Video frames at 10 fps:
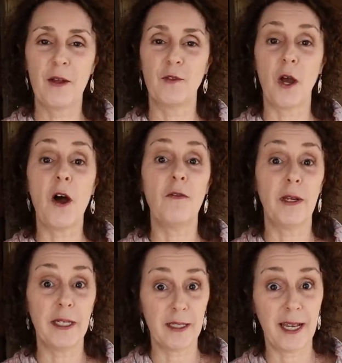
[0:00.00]
it was
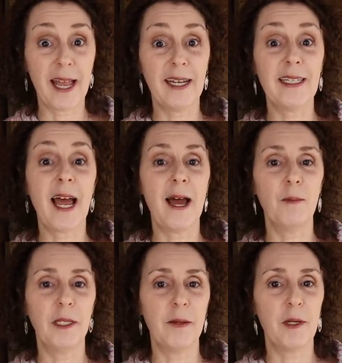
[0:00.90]
obvious they had a
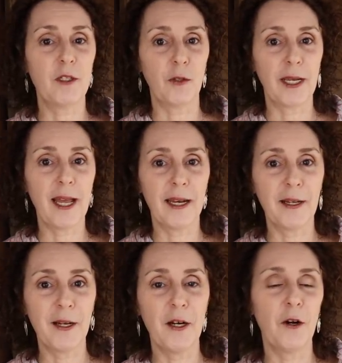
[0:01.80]
time limit, so they kind of
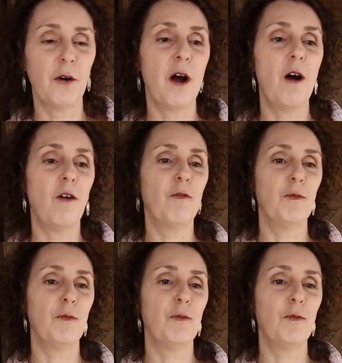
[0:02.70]
cut her off.